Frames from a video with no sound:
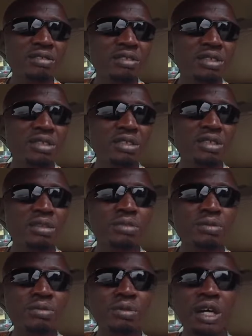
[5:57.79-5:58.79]
or
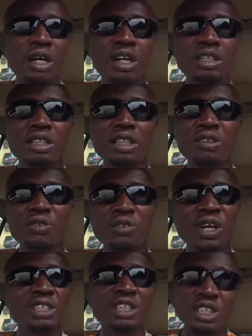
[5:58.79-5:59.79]
the
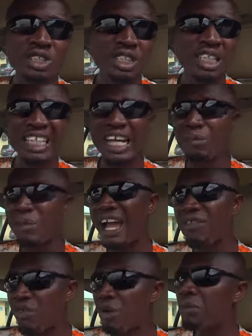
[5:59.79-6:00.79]
fuel station that I
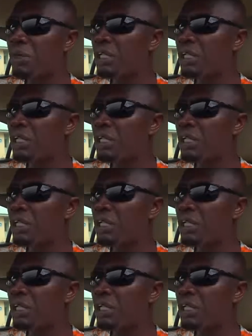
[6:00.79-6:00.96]
buy from,